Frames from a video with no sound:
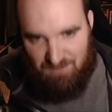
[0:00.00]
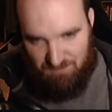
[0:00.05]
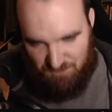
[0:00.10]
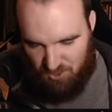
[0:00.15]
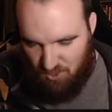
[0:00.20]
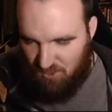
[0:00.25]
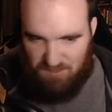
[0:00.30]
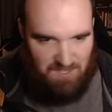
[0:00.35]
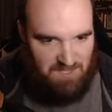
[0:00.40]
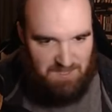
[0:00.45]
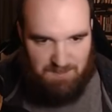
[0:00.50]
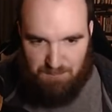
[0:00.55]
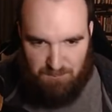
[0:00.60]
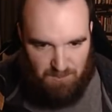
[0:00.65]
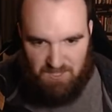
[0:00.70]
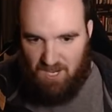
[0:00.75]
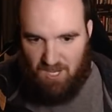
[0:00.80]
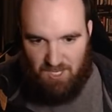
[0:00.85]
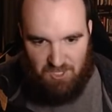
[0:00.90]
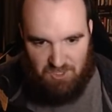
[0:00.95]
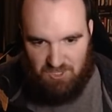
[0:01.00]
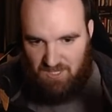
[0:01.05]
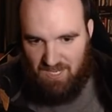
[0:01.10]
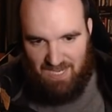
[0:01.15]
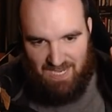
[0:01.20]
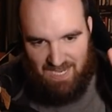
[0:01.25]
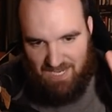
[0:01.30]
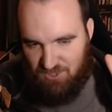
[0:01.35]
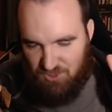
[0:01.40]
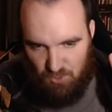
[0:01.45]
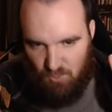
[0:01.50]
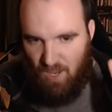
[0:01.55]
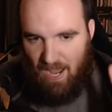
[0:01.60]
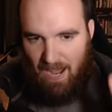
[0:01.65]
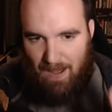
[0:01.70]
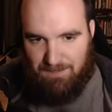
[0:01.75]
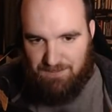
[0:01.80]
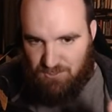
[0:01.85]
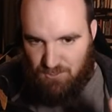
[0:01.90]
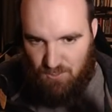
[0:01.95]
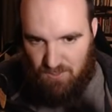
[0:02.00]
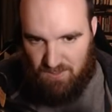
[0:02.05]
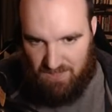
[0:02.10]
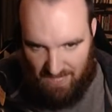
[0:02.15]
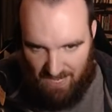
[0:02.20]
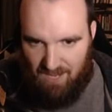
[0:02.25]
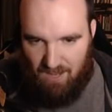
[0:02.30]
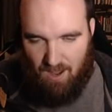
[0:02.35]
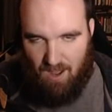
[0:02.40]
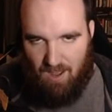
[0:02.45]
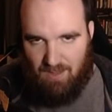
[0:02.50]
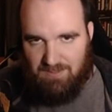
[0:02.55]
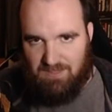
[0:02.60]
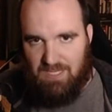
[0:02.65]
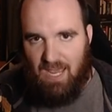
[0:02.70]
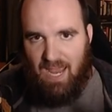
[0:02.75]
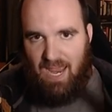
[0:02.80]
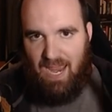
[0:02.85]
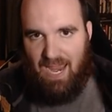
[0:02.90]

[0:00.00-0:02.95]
took this production into absolute chaos